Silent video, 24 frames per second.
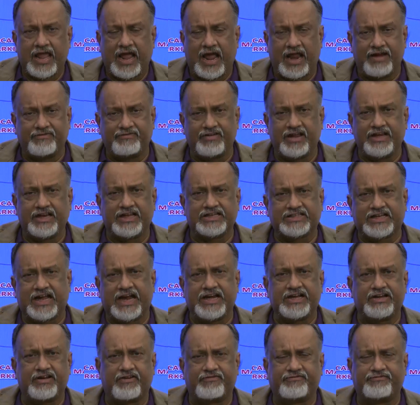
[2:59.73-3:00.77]
and various
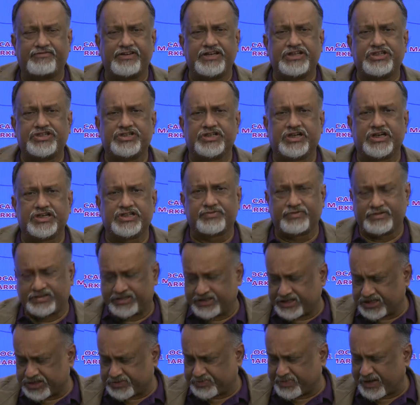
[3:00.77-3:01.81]
kind of features with
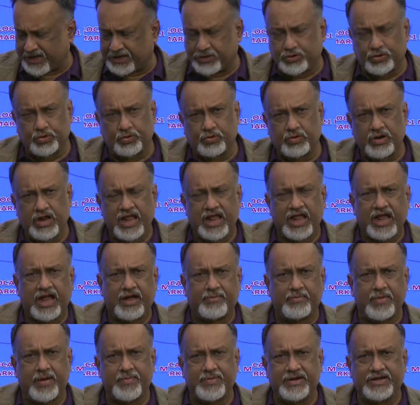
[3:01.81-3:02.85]
respect to
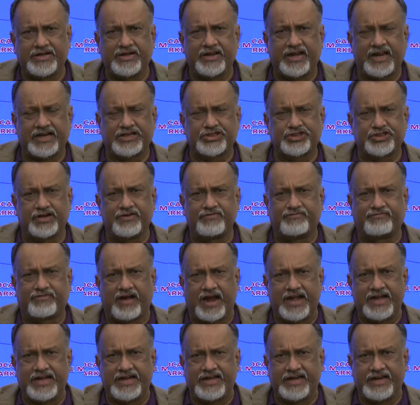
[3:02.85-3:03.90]
maybe direction
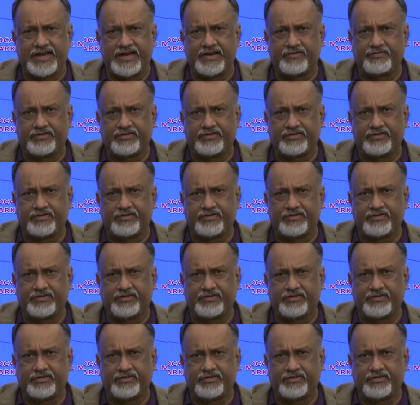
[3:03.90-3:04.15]
finding,